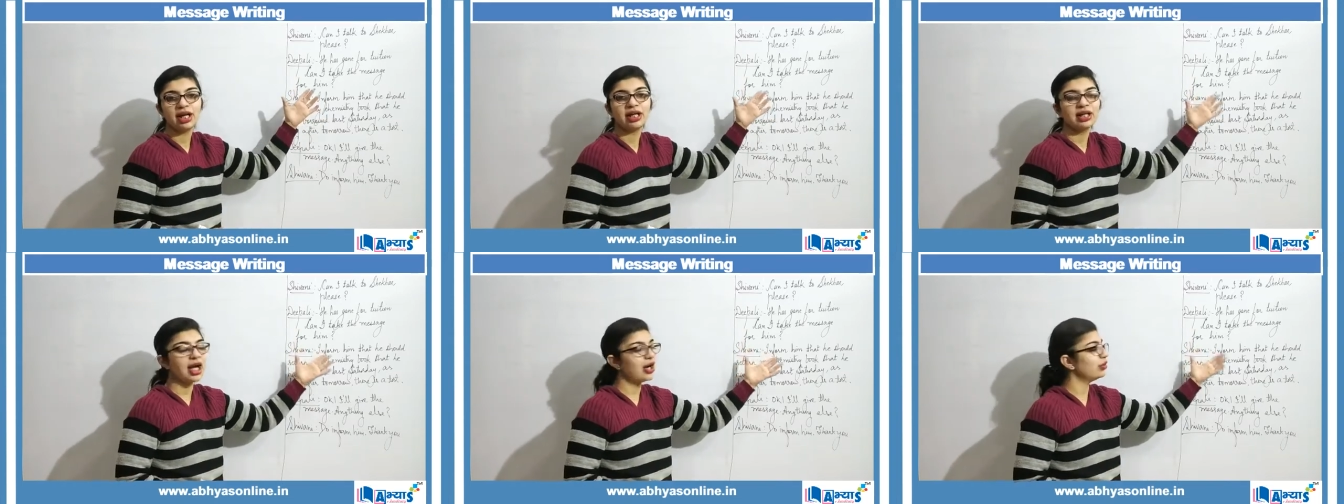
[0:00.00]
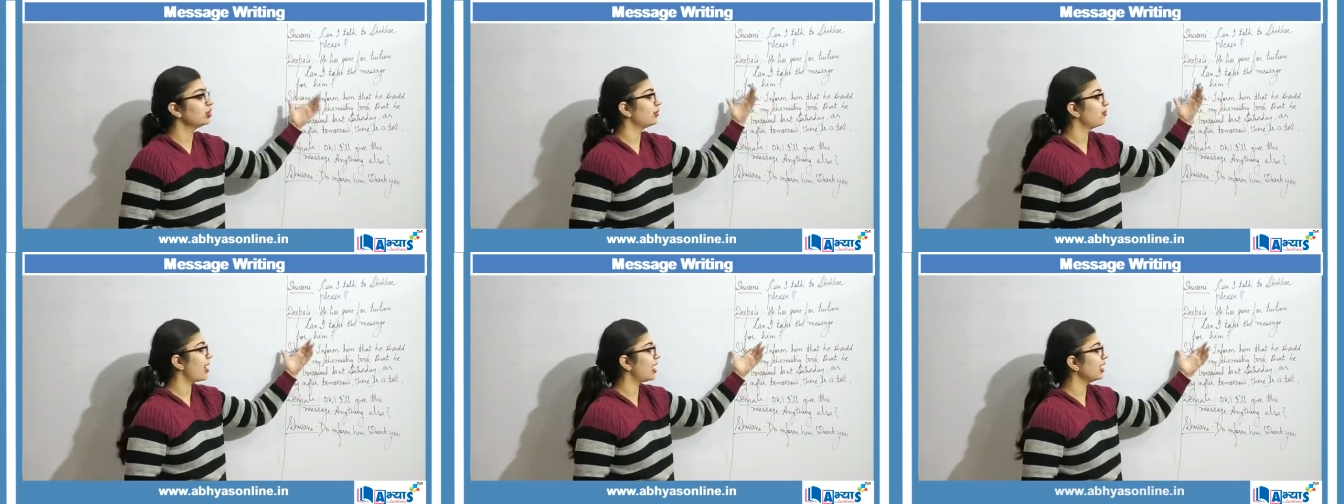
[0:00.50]
Now
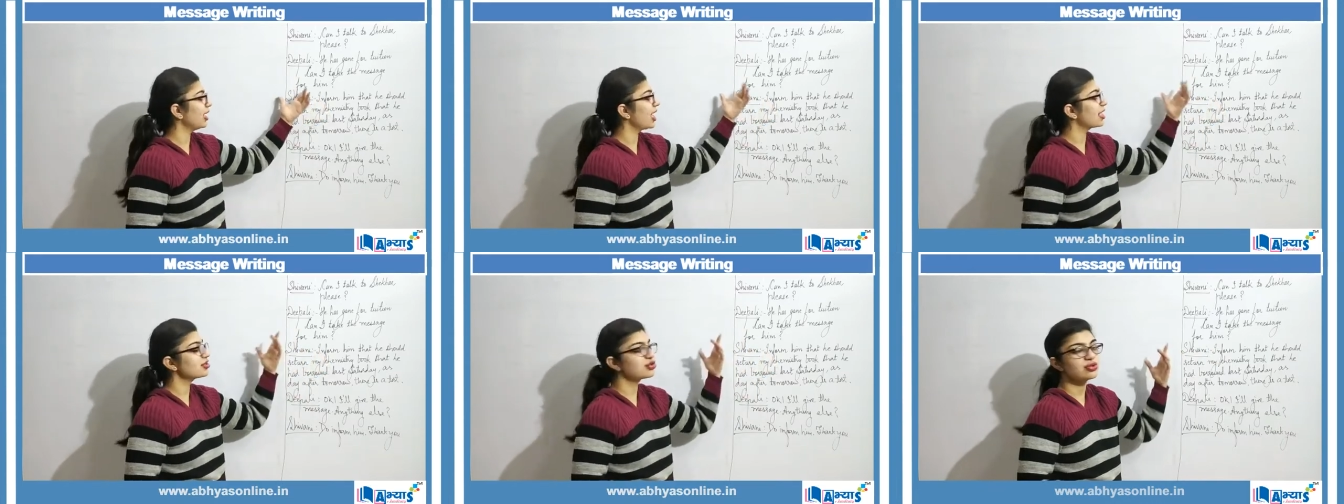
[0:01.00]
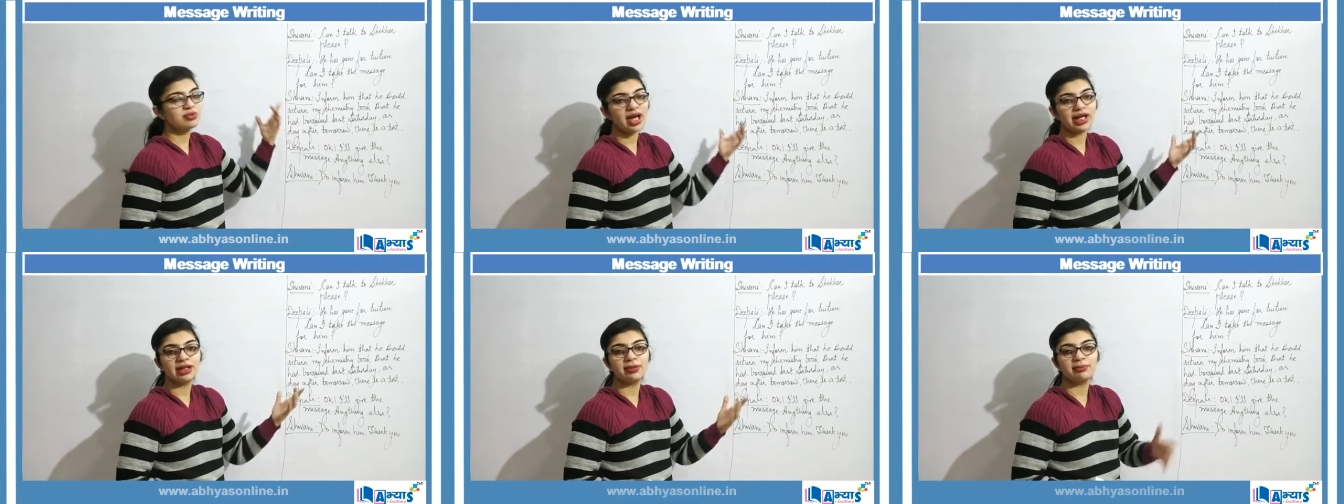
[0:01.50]
Diwali has to
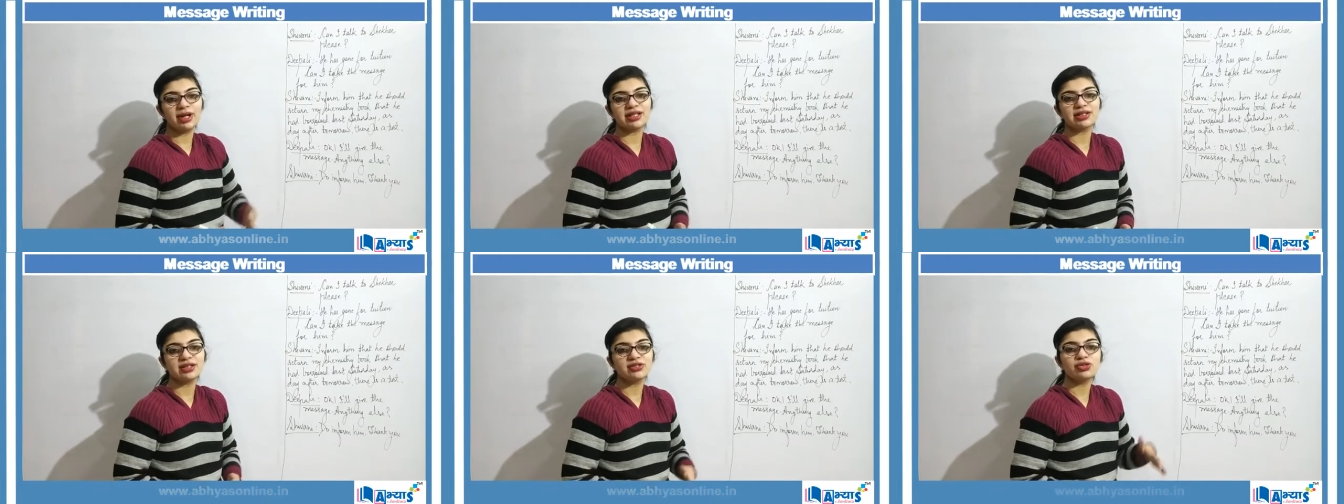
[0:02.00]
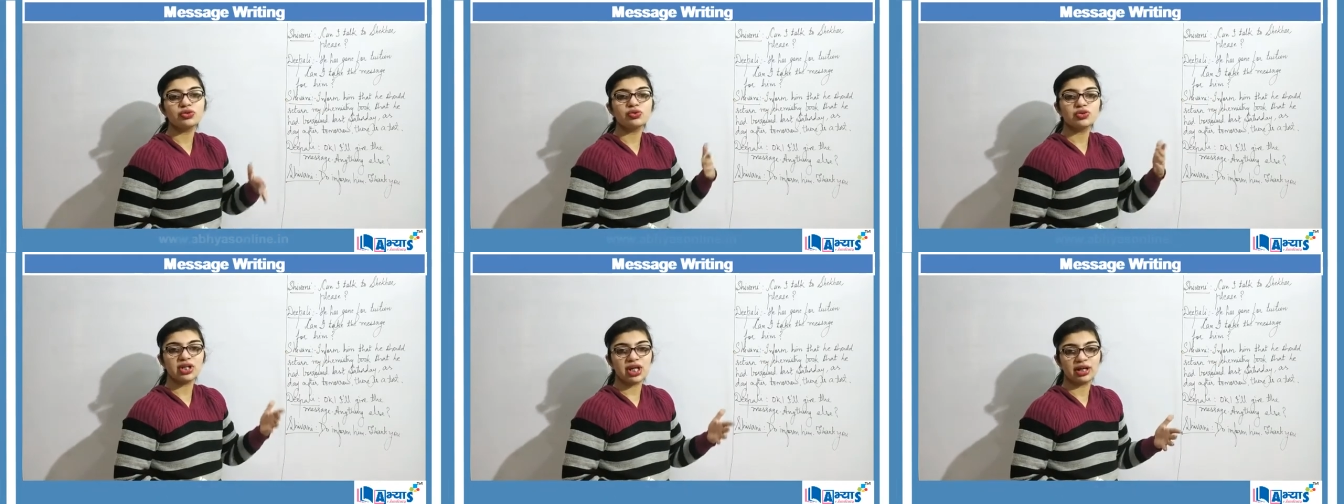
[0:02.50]
write the message to
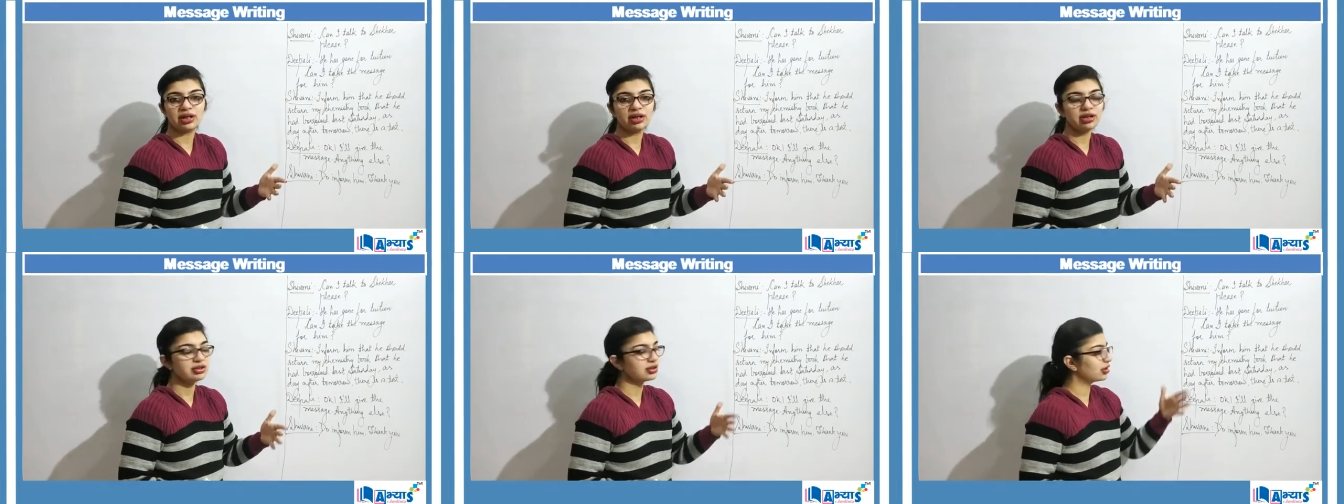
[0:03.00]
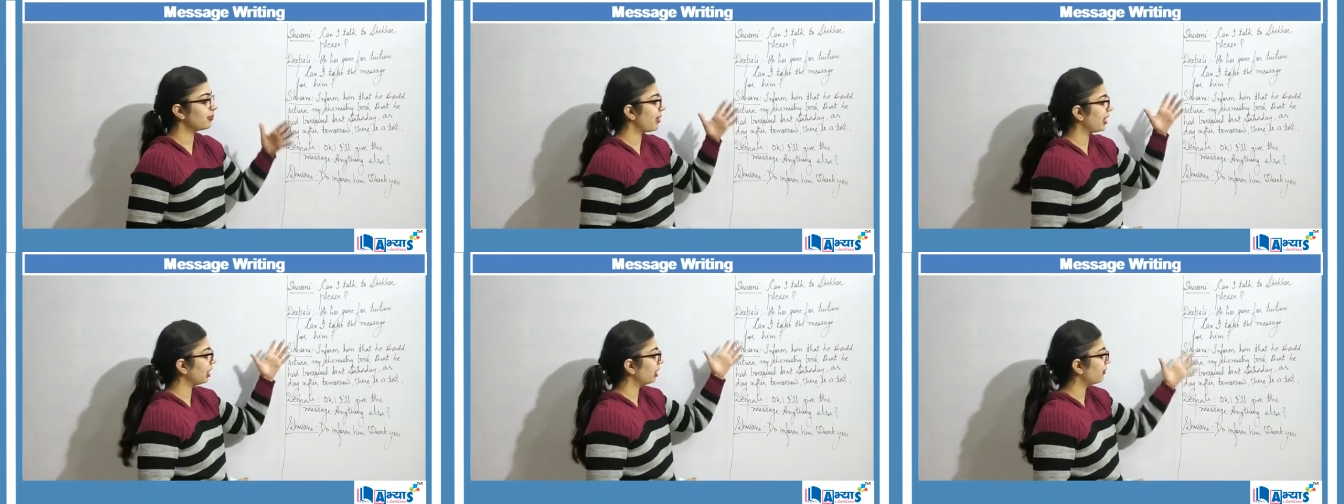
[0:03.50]
Shekhar
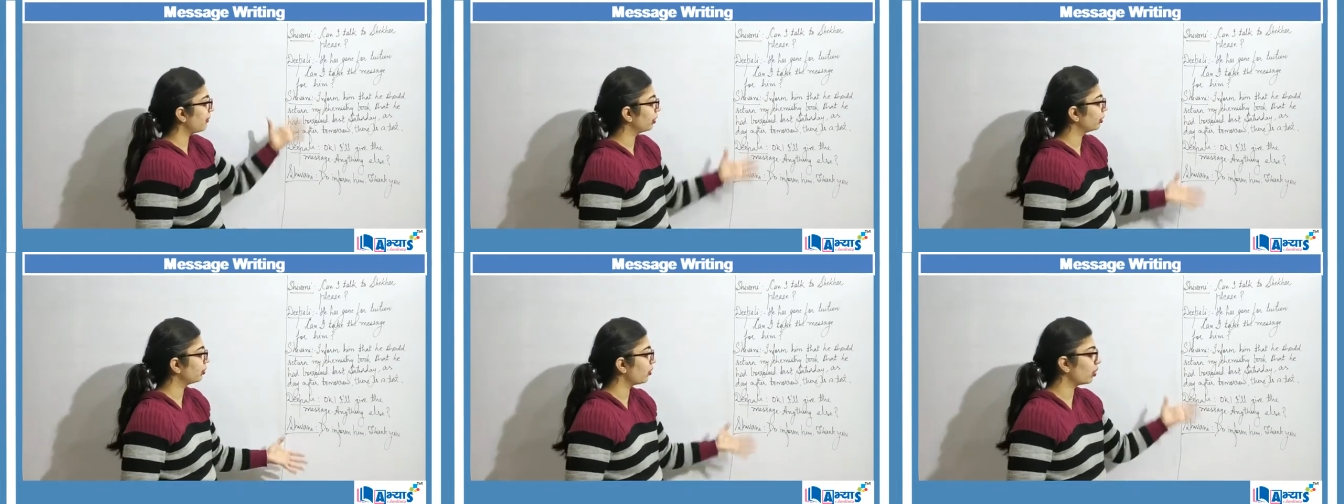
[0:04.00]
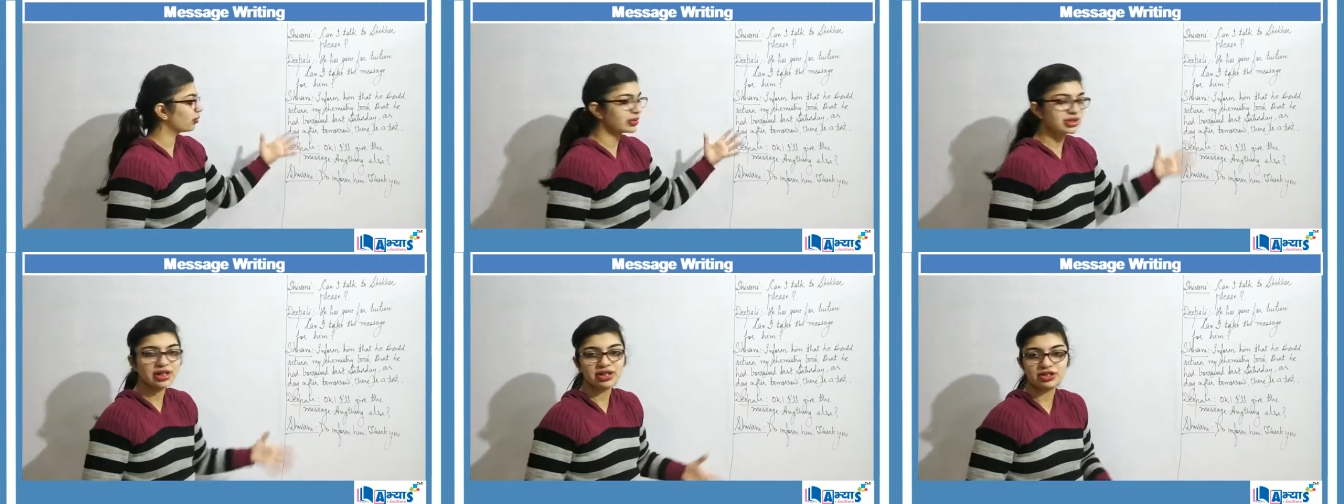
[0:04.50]
depending upon the
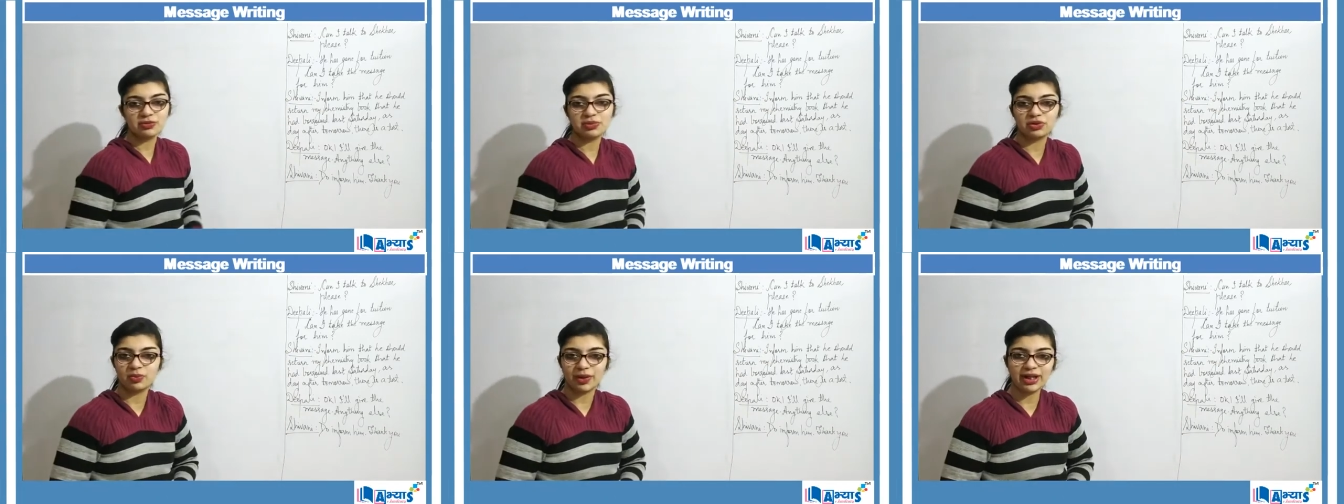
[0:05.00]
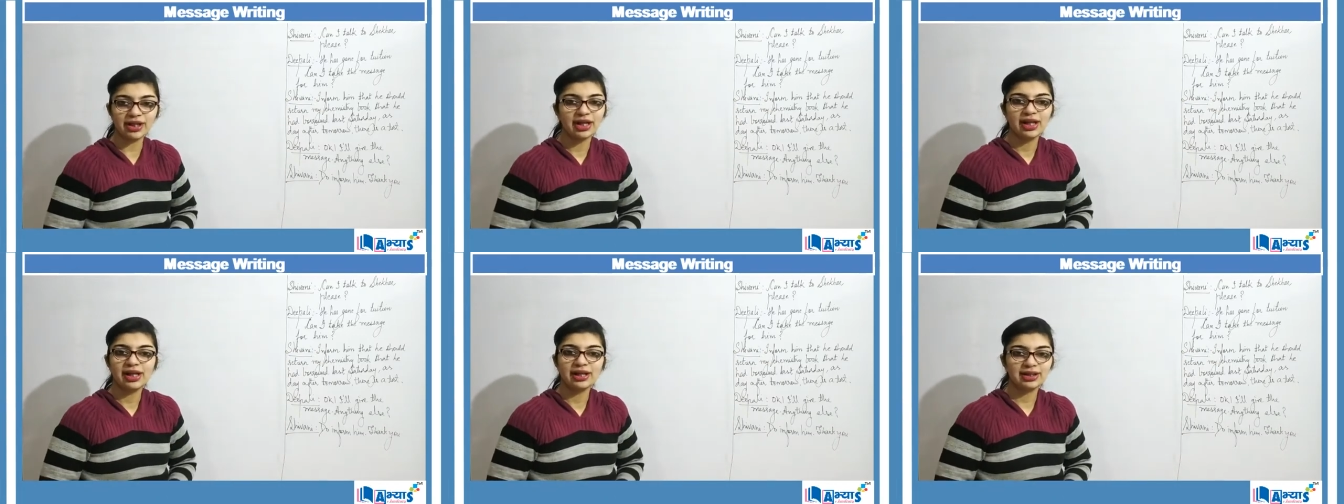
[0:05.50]
conversation between
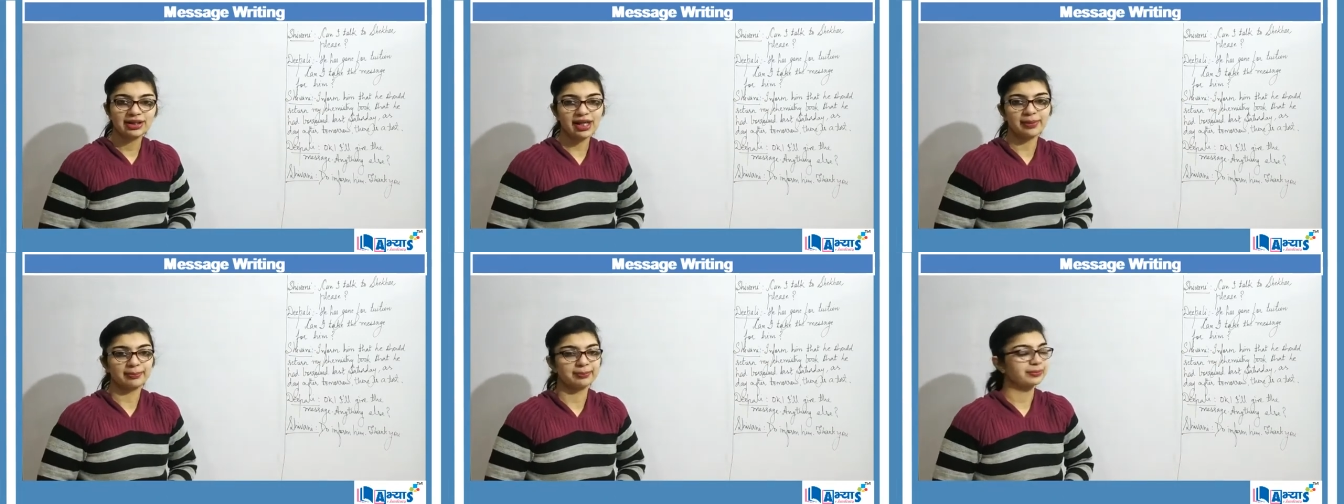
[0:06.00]
them.